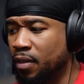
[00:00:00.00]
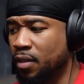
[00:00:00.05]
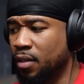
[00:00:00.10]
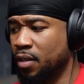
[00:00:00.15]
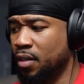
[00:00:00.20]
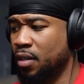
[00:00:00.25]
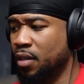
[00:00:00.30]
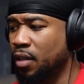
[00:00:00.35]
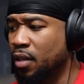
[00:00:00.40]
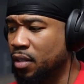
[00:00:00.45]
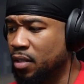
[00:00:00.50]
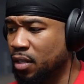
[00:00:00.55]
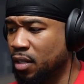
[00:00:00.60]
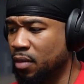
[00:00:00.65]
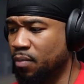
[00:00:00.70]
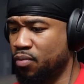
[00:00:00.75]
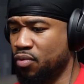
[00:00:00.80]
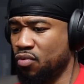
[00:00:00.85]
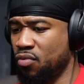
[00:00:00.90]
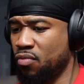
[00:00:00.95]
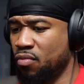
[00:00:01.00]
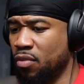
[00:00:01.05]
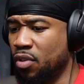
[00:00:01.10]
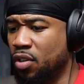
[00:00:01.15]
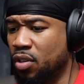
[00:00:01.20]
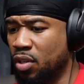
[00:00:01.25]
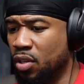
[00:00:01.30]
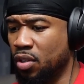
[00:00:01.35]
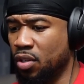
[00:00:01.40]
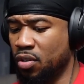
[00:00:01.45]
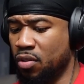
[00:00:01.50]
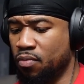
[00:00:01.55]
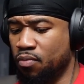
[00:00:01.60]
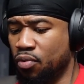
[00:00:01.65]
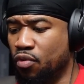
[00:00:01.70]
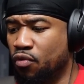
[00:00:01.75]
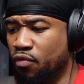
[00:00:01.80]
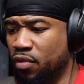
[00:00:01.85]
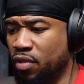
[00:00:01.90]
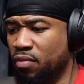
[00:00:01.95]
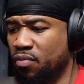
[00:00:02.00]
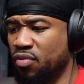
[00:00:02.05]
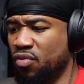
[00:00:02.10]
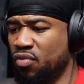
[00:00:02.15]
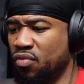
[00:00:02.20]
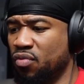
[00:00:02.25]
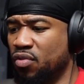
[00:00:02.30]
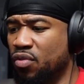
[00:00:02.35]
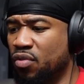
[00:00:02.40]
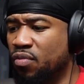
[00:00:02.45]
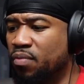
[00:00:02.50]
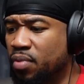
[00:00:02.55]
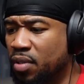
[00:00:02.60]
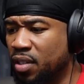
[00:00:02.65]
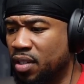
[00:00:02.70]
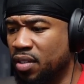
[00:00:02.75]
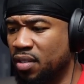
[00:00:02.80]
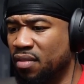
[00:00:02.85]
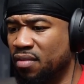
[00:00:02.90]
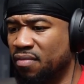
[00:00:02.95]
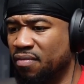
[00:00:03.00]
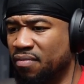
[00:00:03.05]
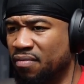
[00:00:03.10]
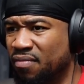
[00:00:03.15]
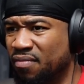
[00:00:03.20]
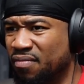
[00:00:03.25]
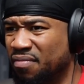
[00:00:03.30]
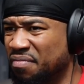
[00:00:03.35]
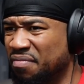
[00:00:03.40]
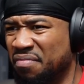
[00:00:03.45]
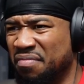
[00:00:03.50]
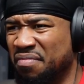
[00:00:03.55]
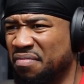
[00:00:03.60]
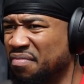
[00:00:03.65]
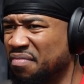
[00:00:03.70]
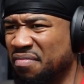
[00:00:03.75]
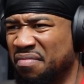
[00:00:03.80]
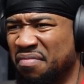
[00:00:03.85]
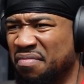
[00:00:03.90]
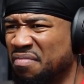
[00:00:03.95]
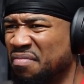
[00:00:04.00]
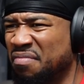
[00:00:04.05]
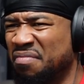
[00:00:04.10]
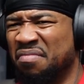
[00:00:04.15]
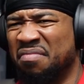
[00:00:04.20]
I took a spoonful of the pudding. The proof was pudding. The truth is disgusting.